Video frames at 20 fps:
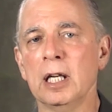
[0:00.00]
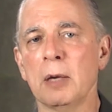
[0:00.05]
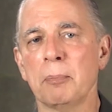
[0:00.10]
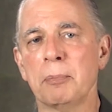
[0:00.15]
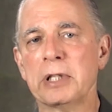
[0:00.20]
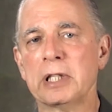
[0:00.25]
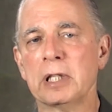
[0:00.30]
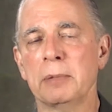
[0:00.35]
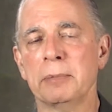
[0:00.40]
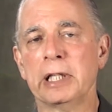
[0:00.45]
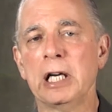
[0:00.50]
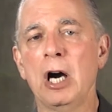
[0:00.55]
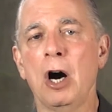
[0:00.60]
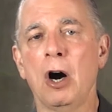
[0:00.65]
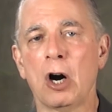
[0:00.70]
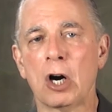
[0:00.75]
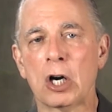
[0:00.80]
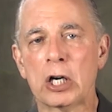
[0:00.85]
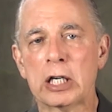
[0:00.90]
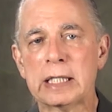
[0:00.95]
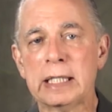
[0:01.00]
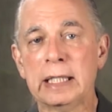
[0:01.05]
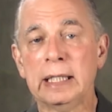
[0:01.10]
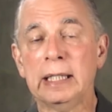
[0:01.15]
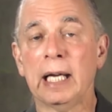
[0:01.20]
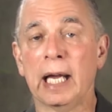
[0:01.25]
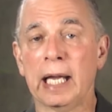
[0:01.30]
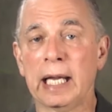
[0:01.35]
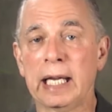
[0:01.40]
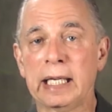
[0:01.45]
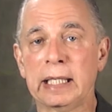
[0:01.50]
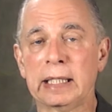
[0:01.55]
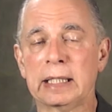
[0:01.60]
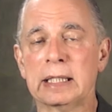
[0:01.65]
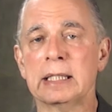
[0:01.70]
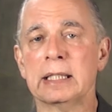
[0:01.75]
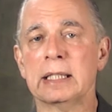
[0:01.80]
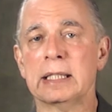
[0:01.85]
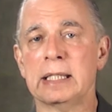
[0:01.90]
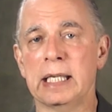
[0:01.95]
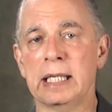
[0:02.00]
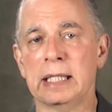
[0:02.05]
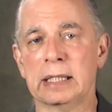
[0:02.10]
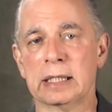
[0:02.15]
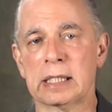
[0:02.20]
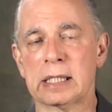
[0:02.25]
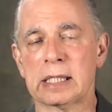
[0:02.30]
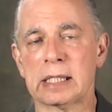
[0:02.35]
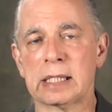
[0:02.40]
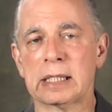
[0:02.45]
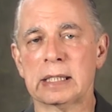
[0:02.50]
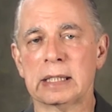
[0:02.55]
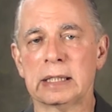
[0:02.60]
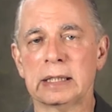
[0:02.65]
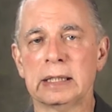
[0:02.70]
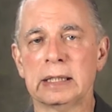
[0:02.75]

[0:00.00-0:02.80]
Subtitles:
becoming hard and dense.